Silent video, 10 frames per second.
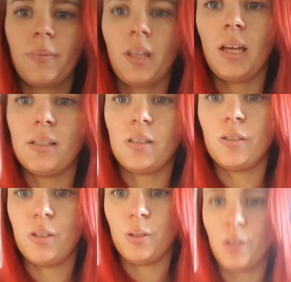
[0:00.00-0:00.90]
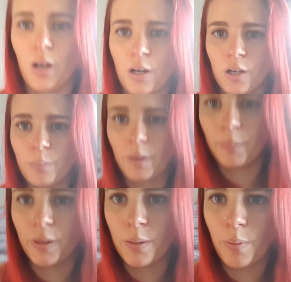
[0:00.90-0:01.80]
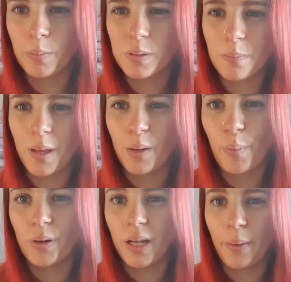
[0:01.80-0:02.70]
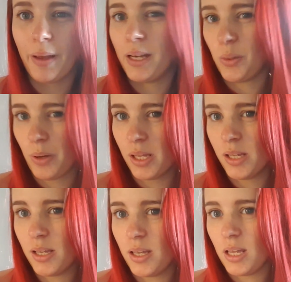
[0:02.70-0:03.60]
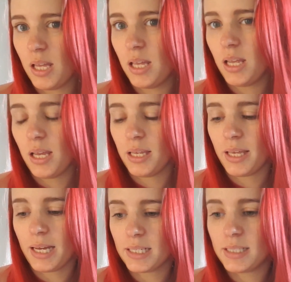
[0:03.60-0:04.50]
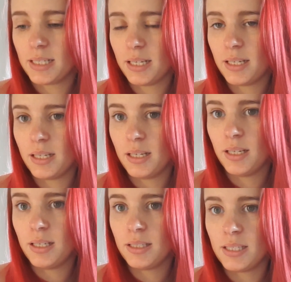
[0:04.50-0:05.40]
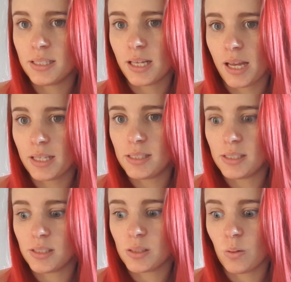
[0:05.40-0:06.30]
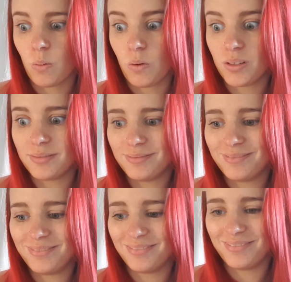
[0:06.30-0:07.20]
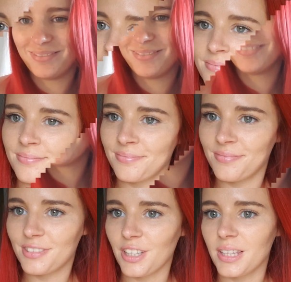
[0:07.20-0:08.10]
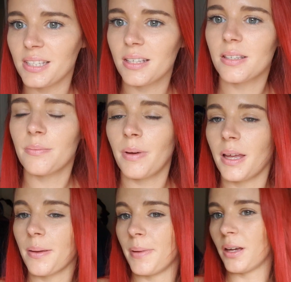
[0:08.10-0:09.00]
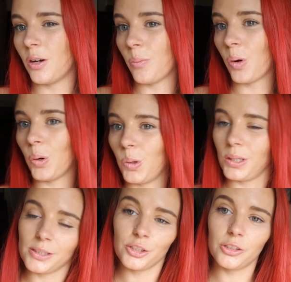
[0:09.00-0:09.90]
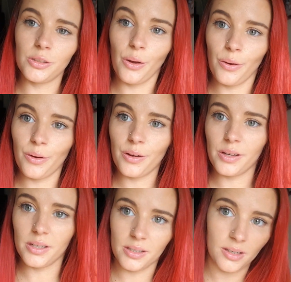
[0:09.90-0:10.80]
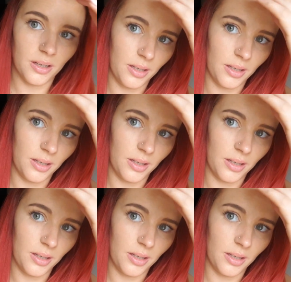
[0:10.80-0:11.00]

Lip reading: Yeah, it's not too dark, but I'm going to pop some makeup on now anyway and get these guys to school. So this is my makeup all done.